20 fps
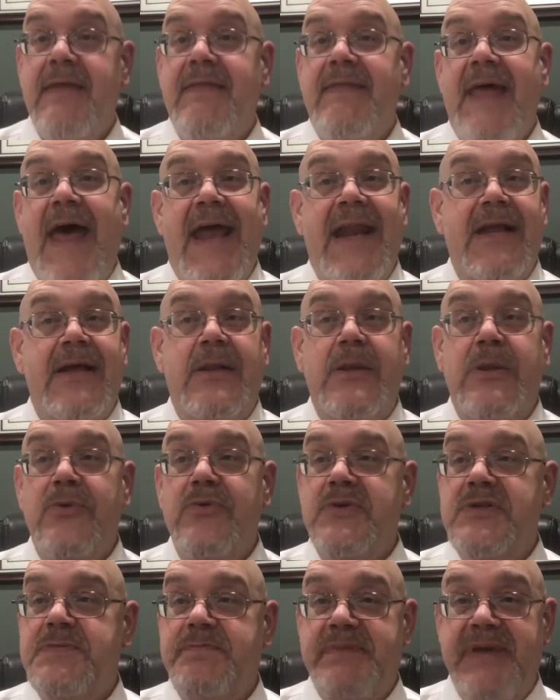That
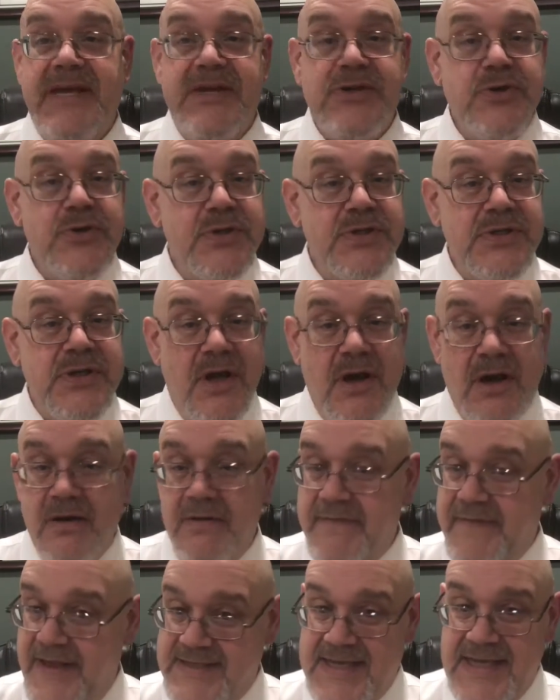includes pictures
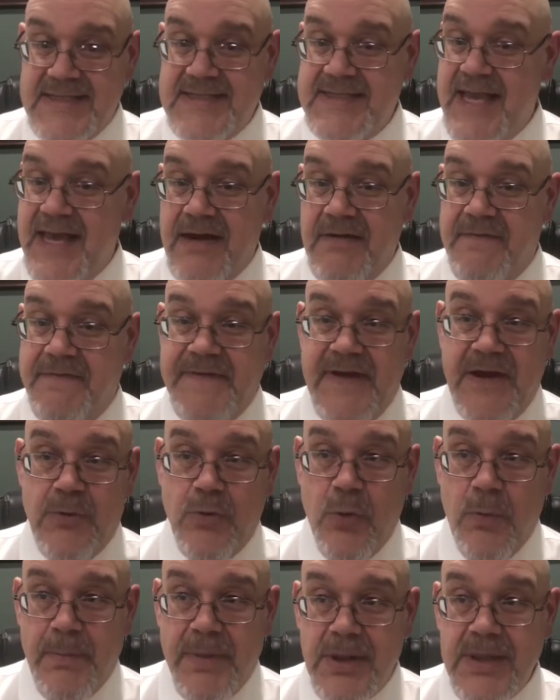of, as I said, a
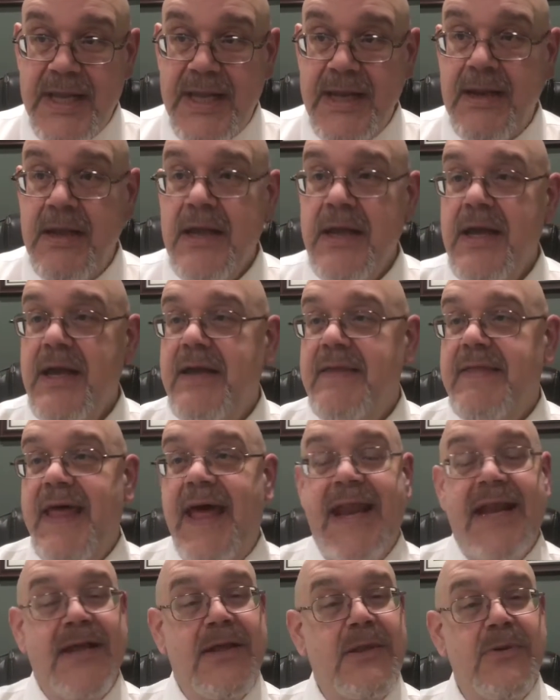federal building.
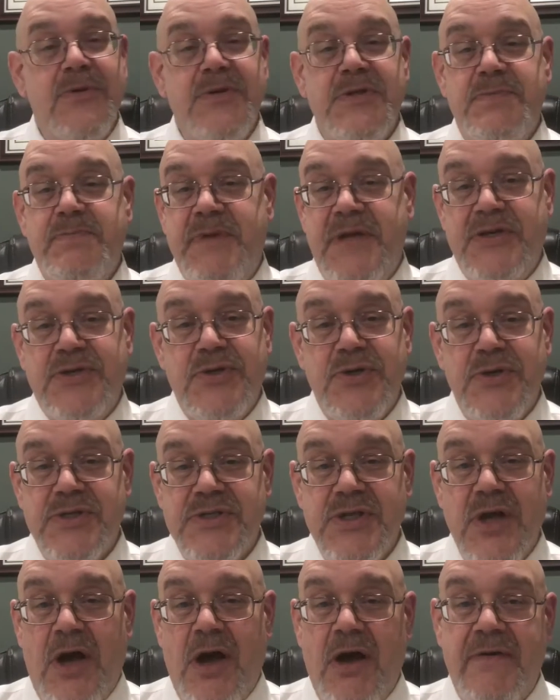That includes
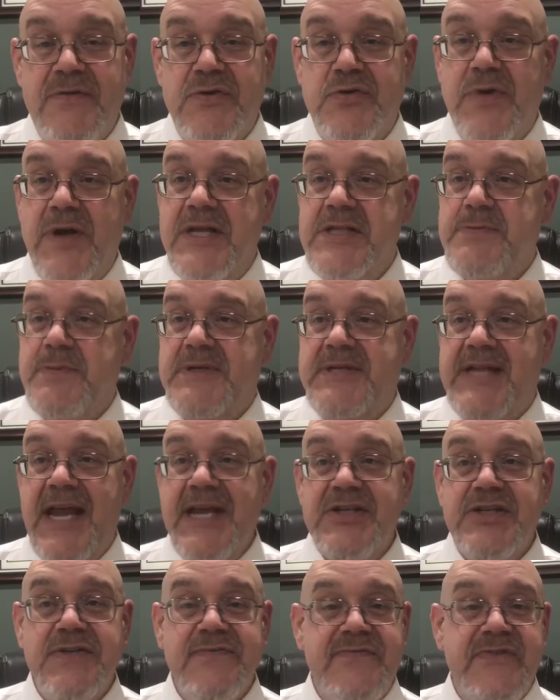pictures of
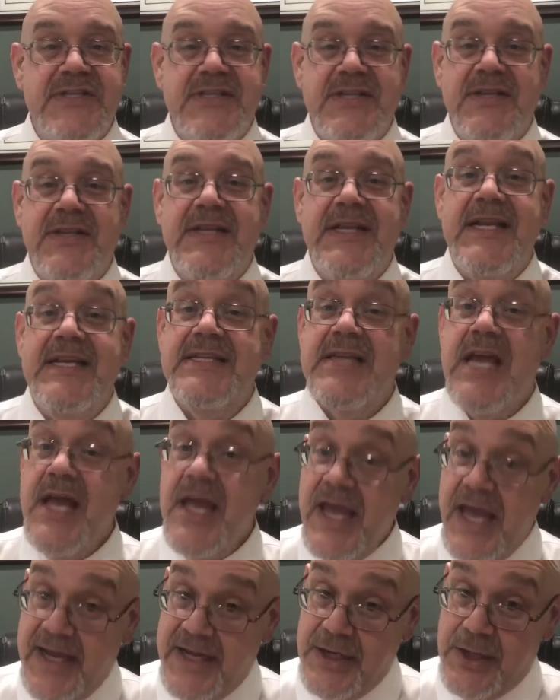transportation facilities,
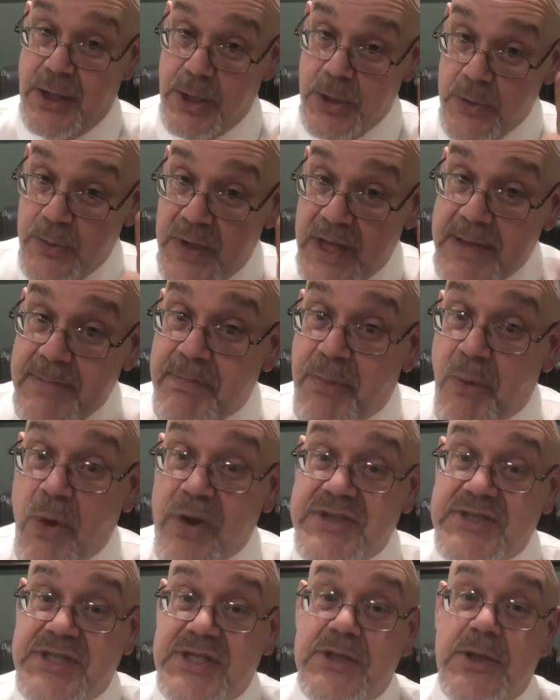including
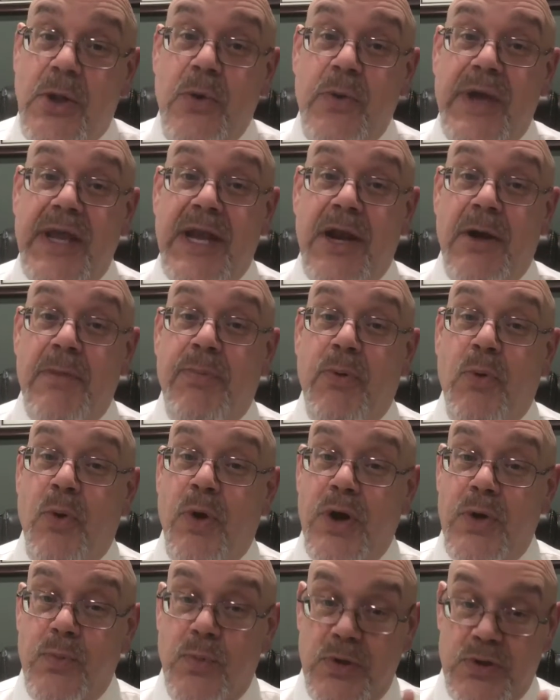Boston Logan
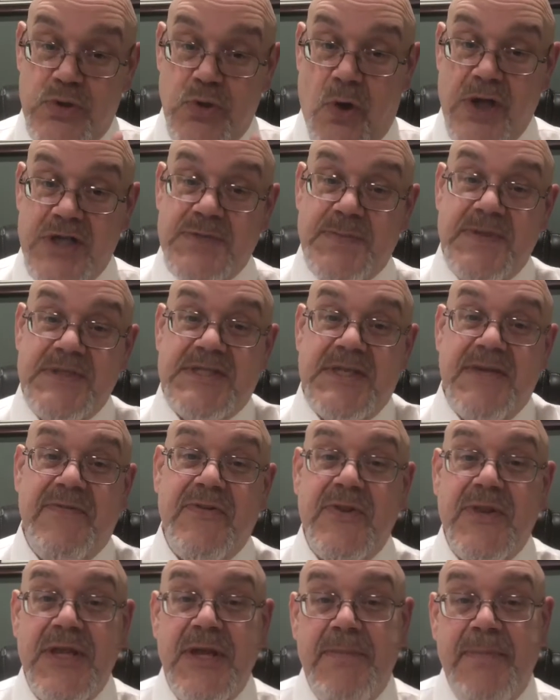Airport, and we'll talk
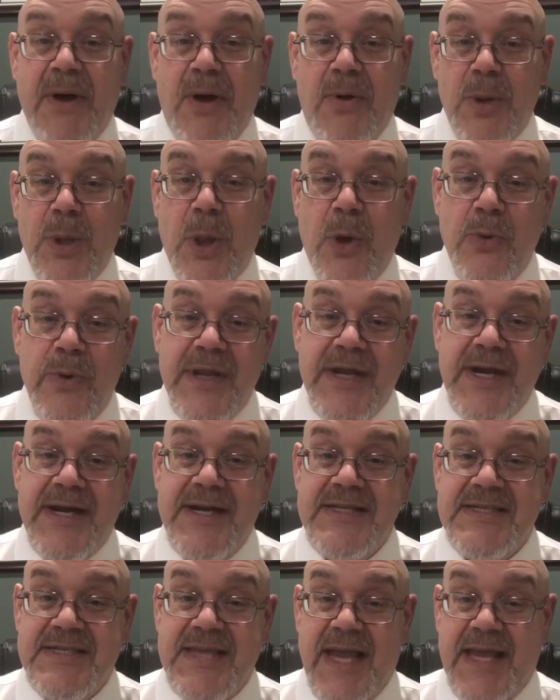specifically about Logan
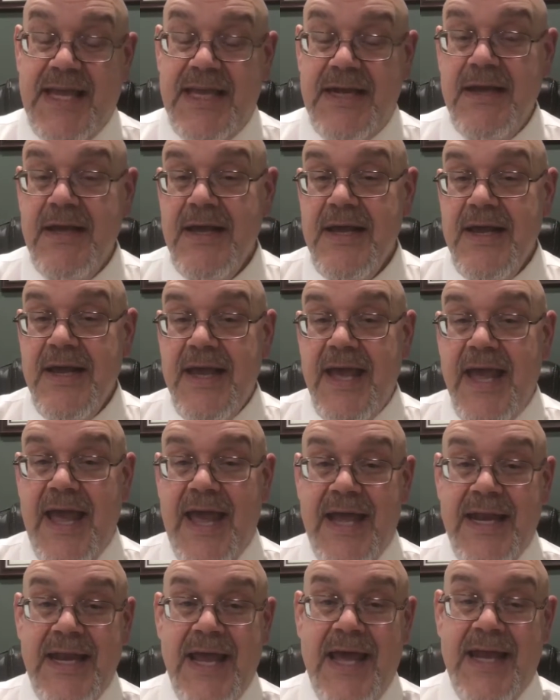in a second,
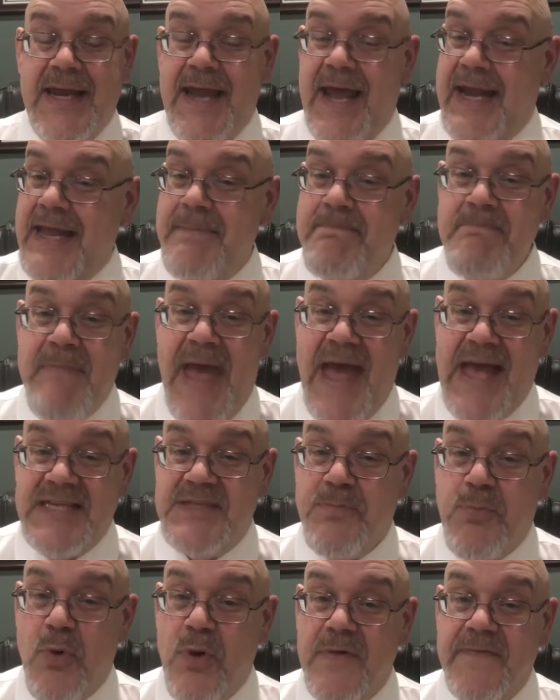and any
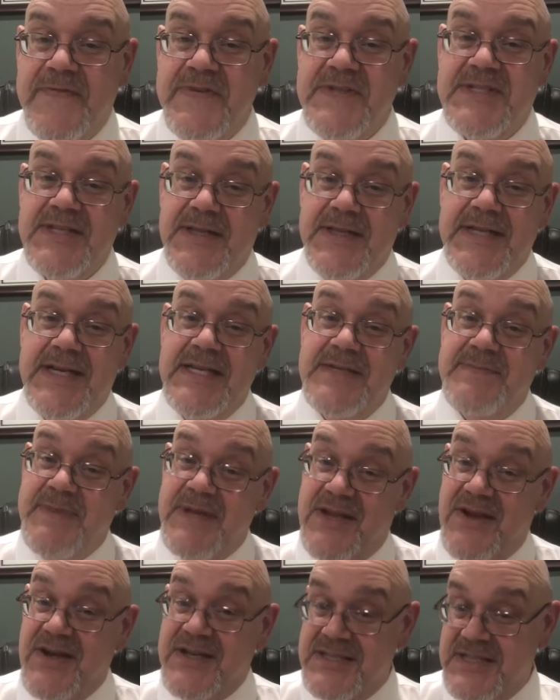Massport facilities,
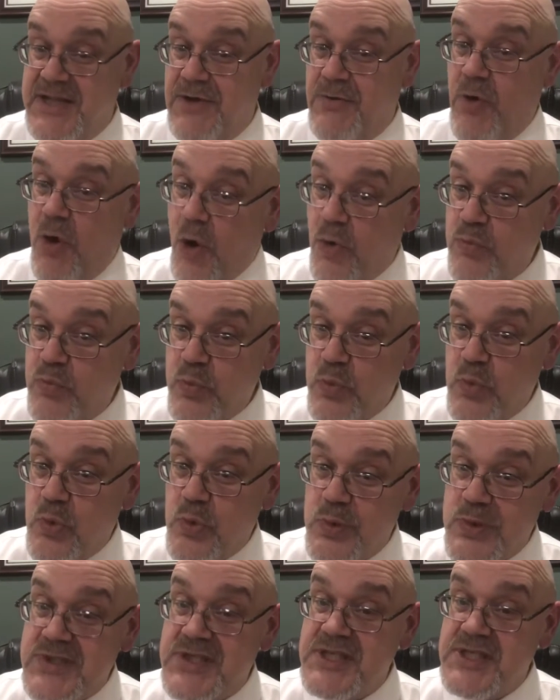because there are
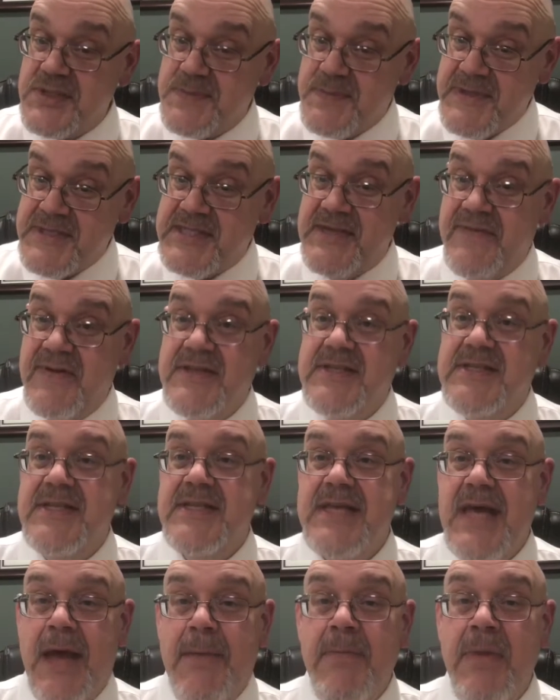rules specific to
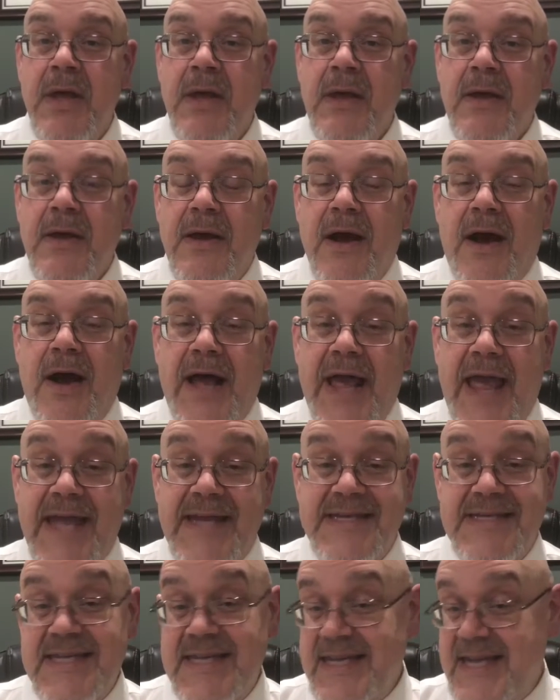them,
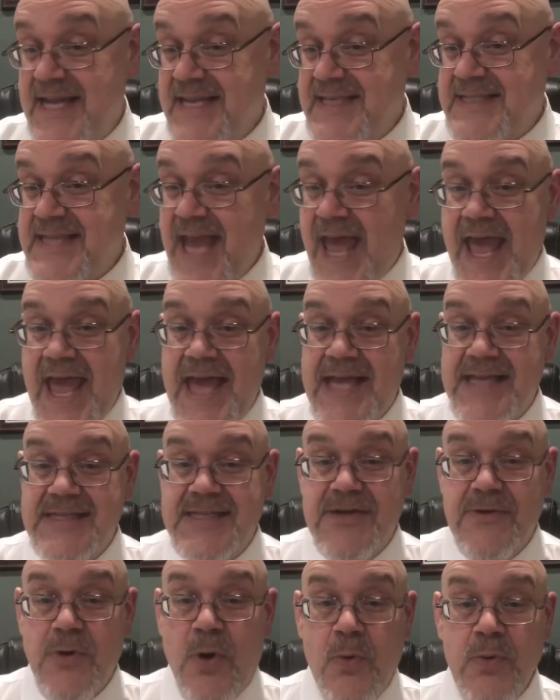and TSA has
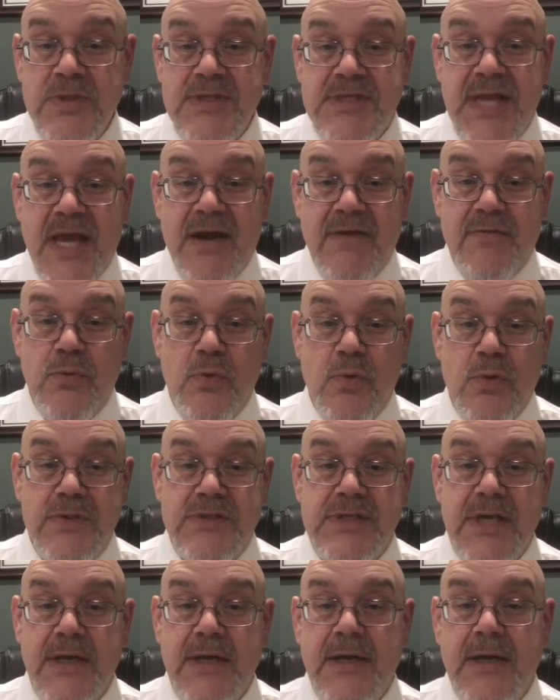their own set of
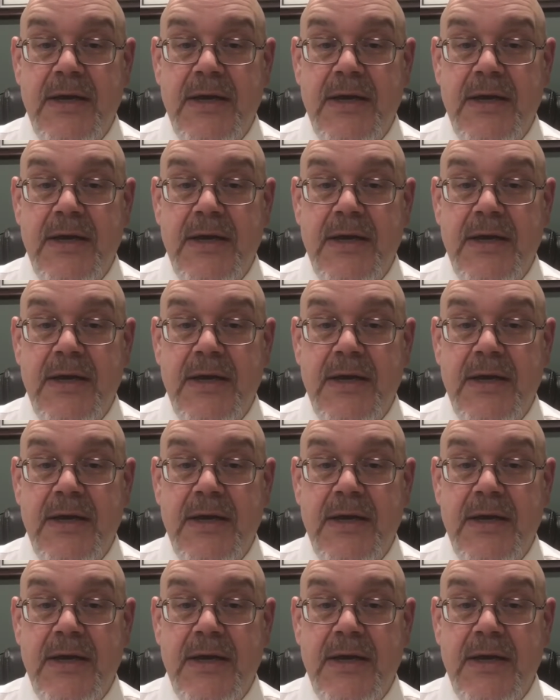rules.